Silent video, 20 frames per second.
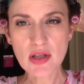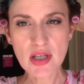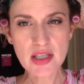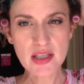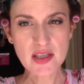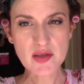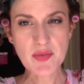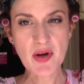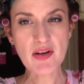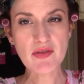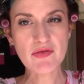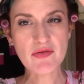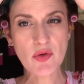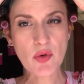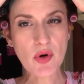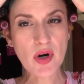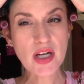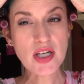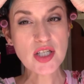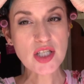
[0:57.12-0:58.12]
and it's about
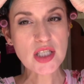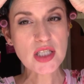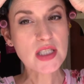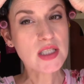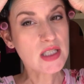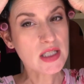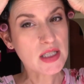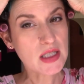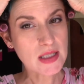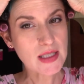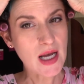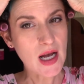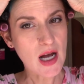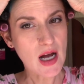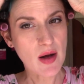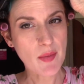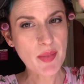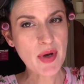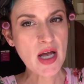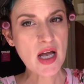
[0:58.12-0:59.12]
4 inches in the
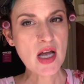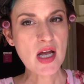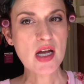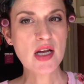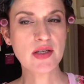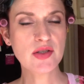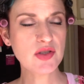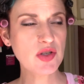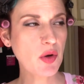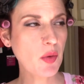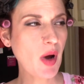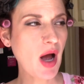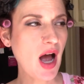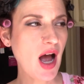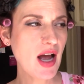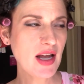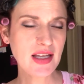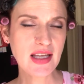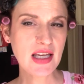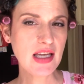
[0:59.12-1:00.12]
top. So
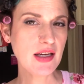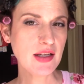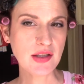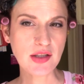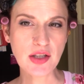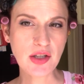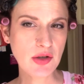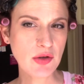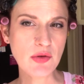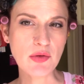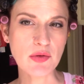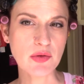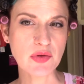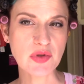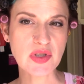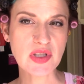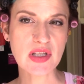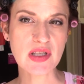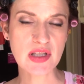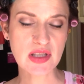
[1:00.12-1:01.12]
I can't
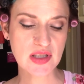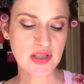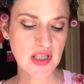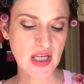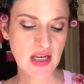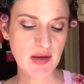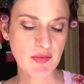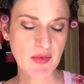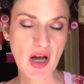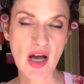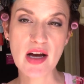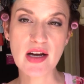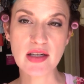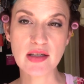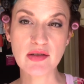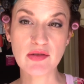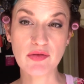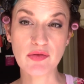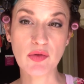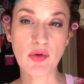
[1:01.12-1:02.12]
use the same
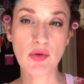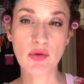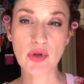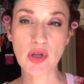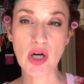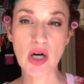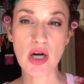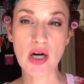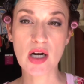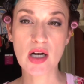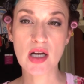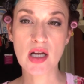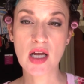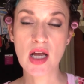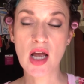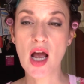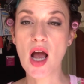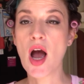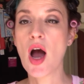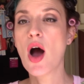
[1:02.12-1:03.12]
kind of roller
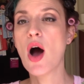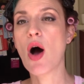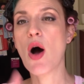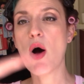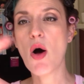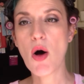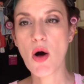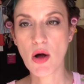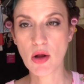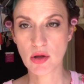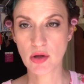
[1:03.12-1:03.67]
all